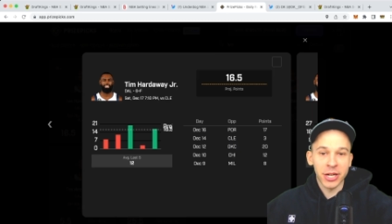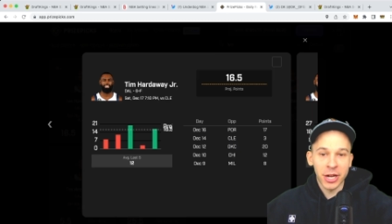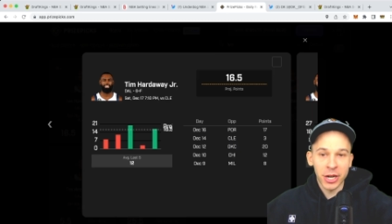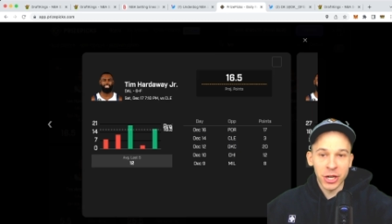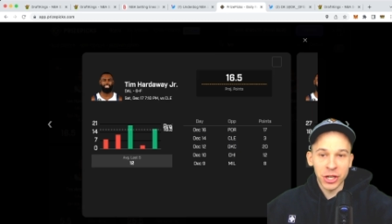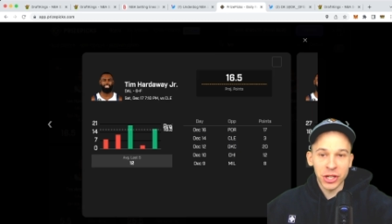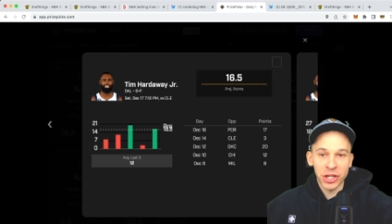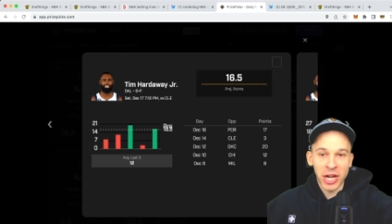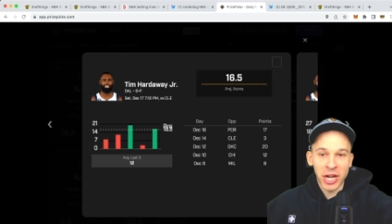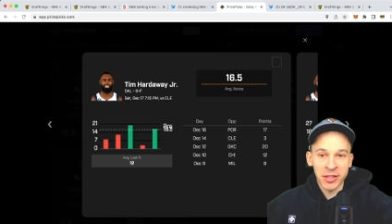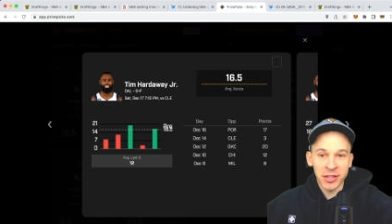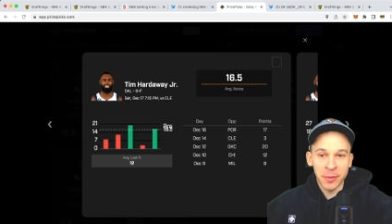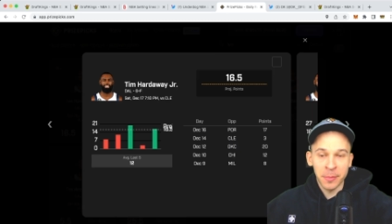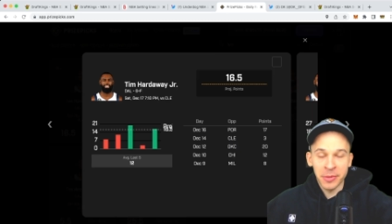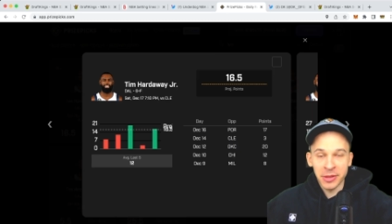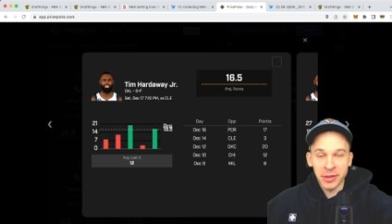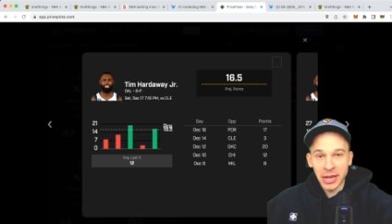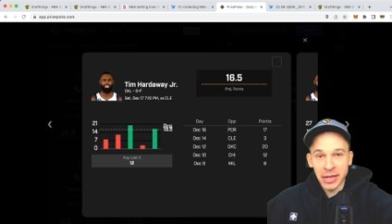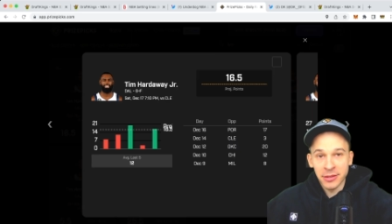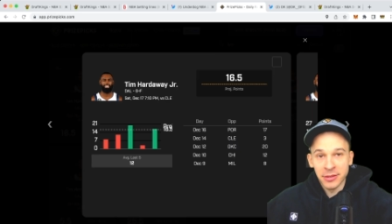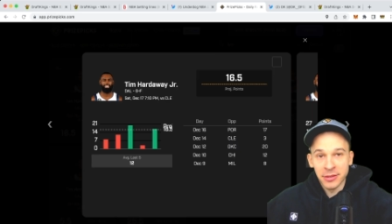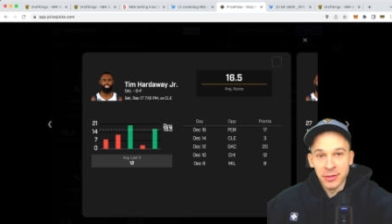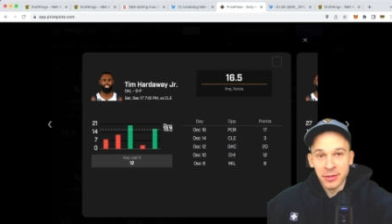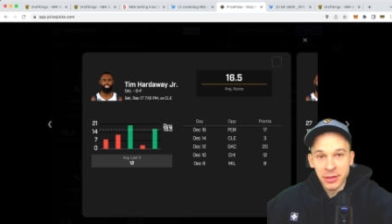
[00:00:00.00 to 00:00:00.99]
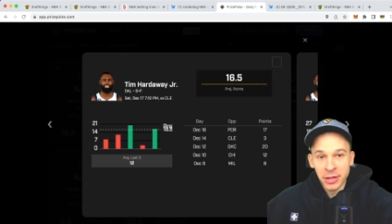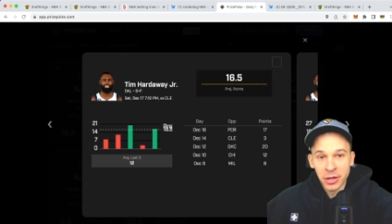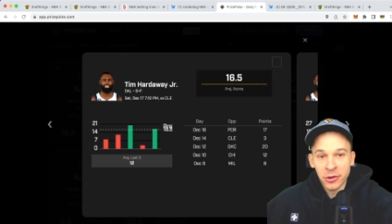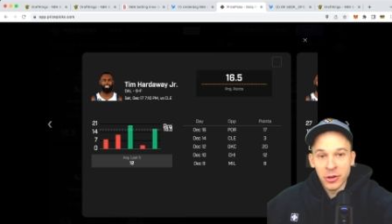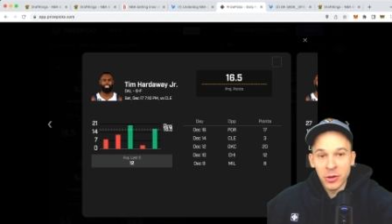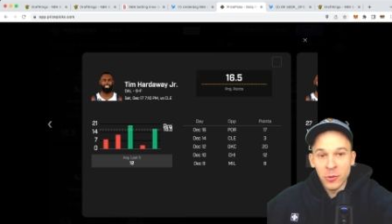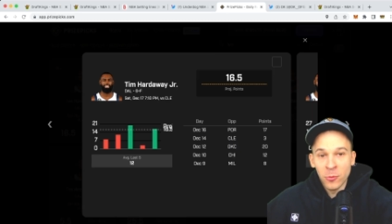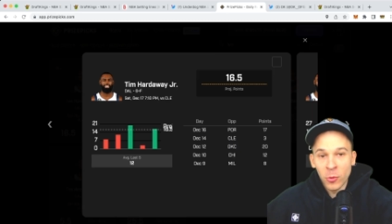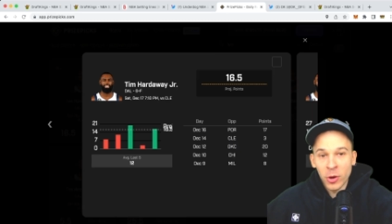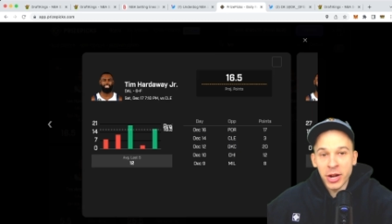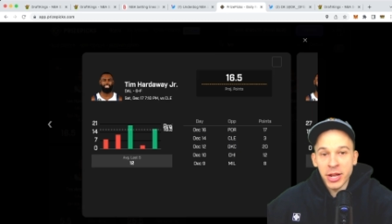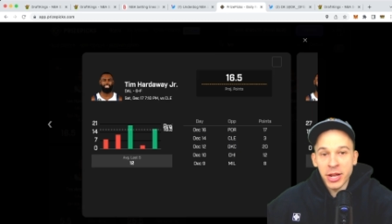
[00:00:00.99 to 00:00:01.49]
of shots up. Like, that's
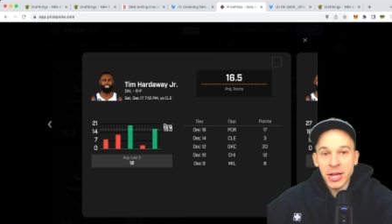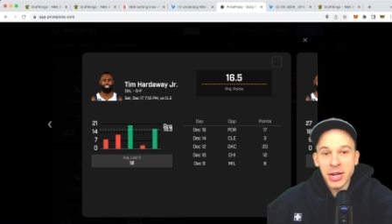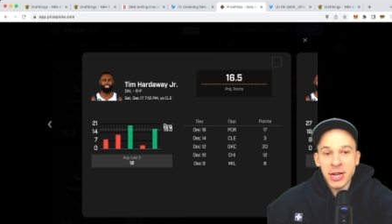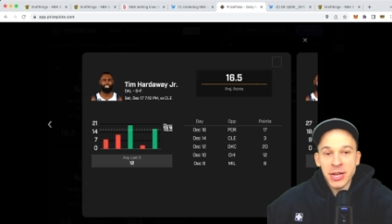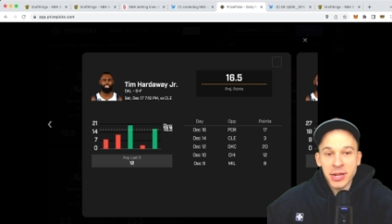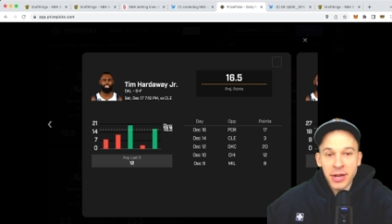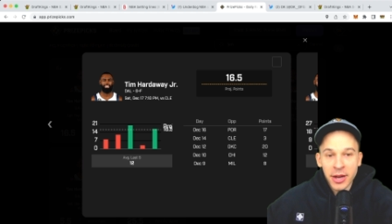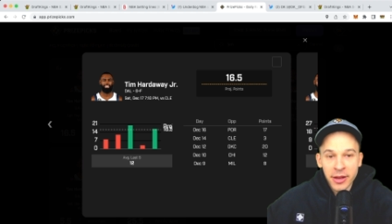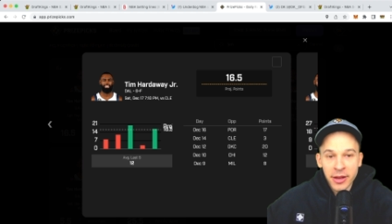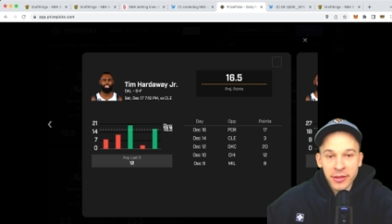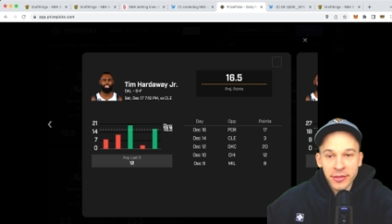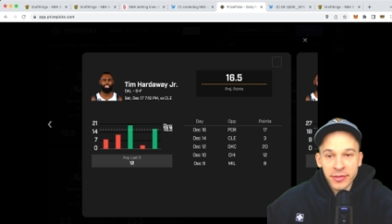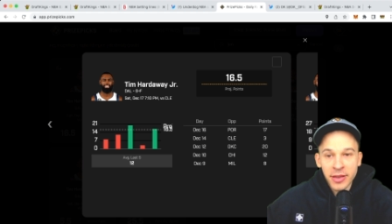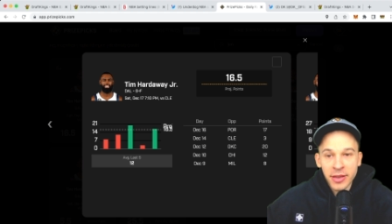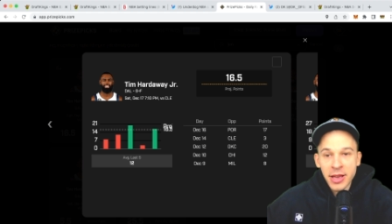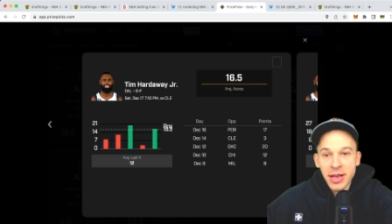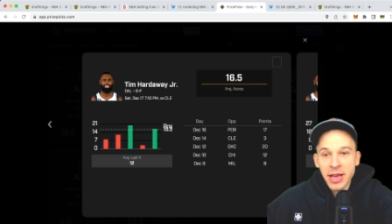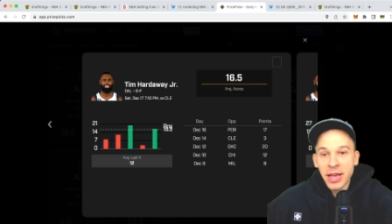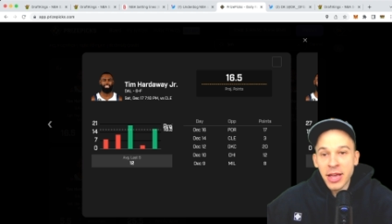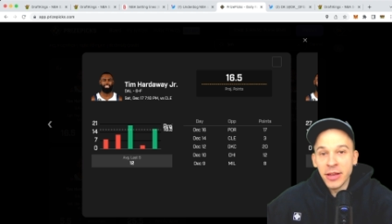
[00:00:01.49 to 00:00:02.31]
literally what he does.